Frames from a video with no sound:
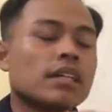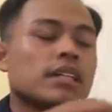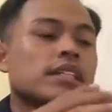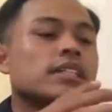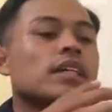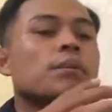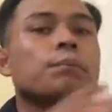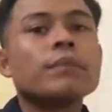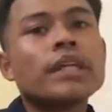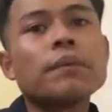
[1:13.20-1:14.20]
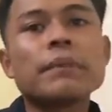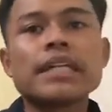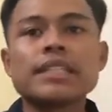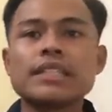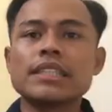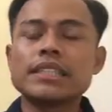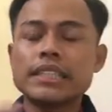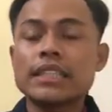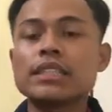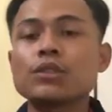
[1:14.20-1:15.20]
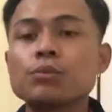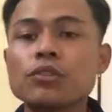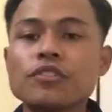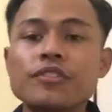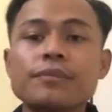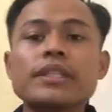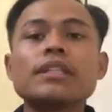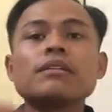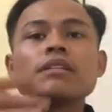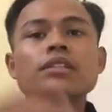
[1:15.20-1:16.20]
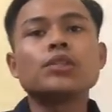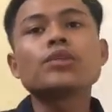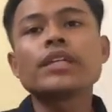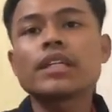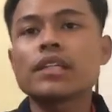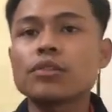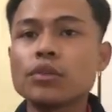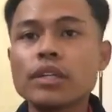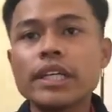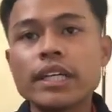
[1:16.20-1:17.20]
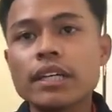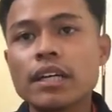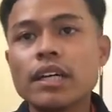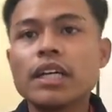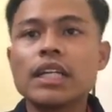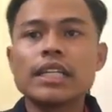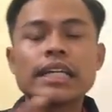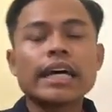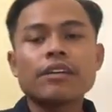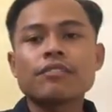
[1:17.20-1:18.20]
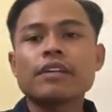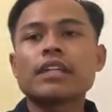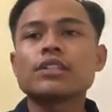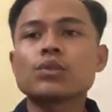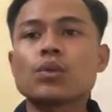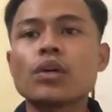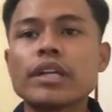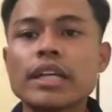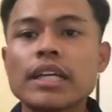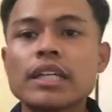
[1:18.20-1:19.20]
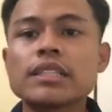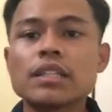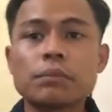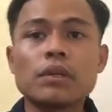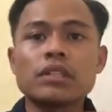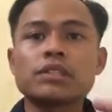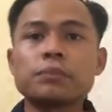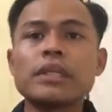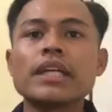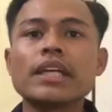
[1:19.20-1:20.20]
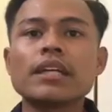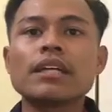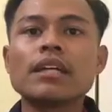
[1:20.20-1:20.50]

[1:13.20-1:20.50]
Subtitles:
is minimize the chassis movement during the rolling, dive and squat. Is about the speeding.